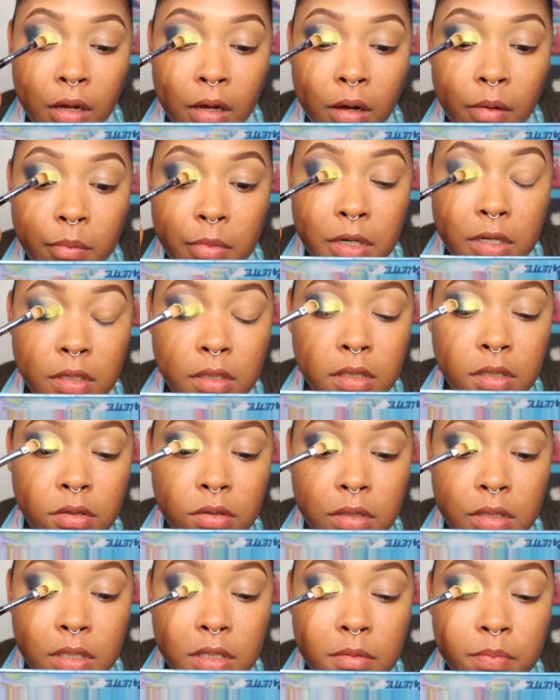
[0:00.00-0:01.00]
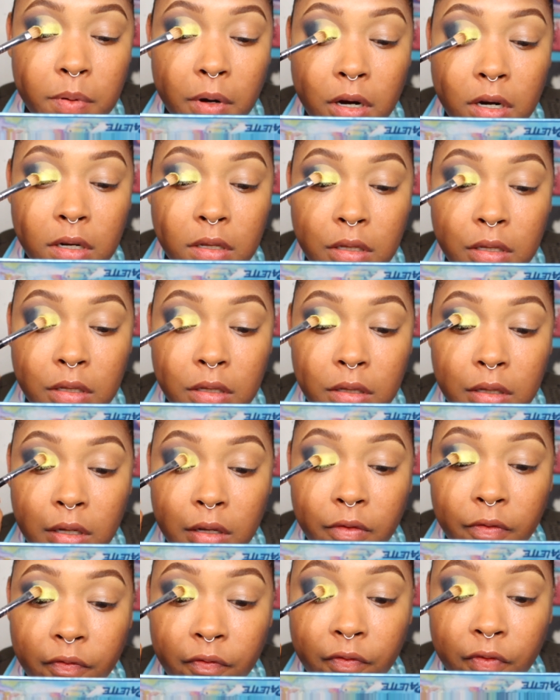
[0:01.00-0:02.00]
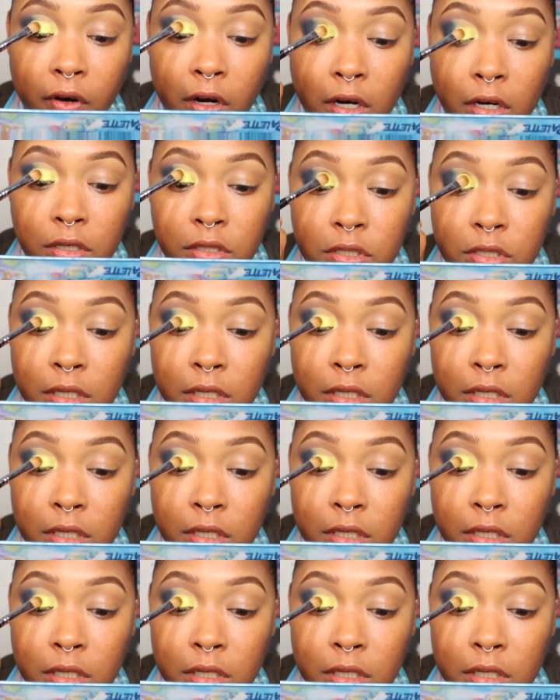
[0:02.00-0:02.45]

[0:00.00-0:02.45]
I'm going to do this part of the lid first.